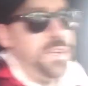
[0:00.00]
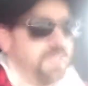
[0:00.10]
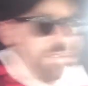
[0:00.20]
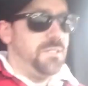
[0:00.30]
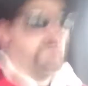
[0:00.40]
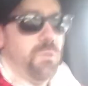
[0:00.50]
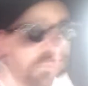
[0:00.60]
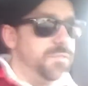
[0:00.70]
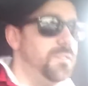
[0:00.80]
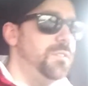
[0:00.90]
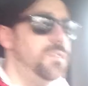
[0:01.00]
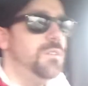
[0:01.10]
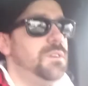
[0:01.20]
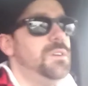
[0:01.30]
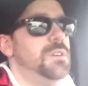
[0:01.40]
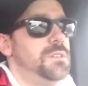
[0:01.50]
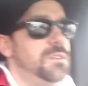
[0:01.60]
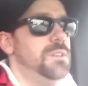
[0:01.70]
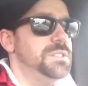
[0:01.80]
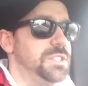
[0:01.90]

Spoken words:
It doesn't move.